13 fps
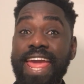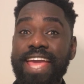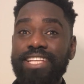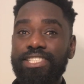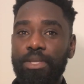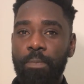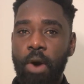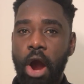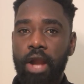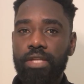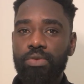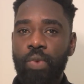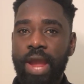And here is
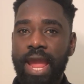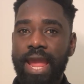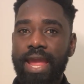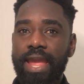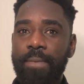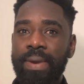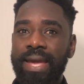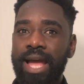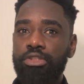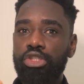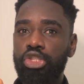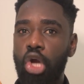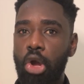the part where
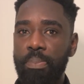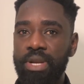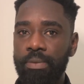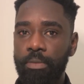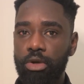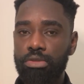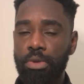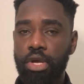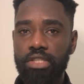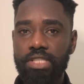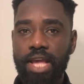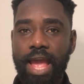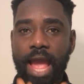it began to shock me the
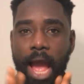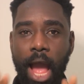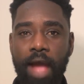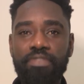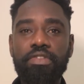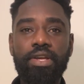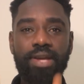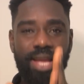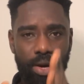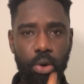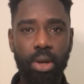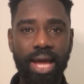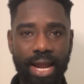most because
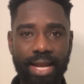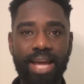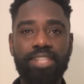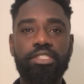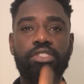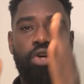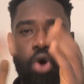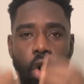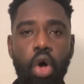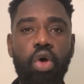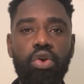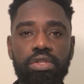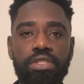after Caroline had
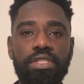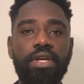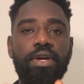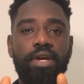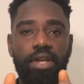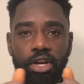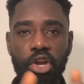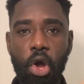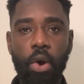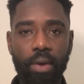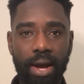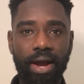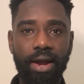called
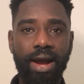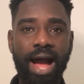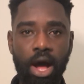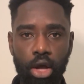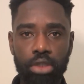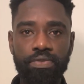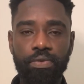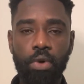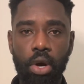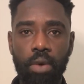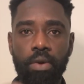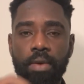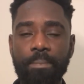Laura
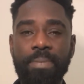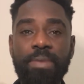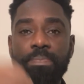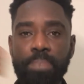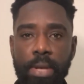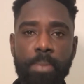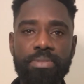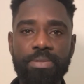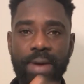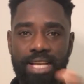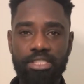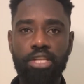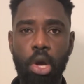out for being
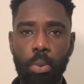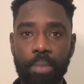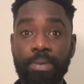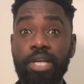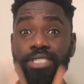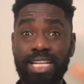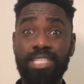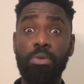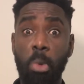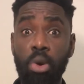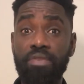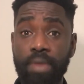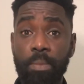pimped by someone,
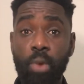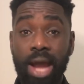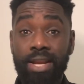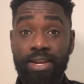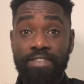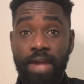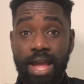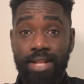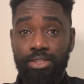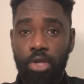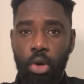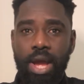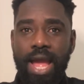because I think both of them were at the
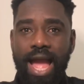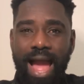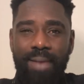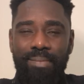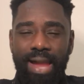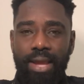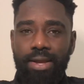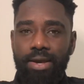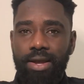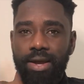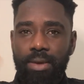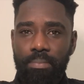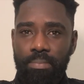event. So I'm
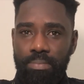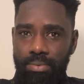like,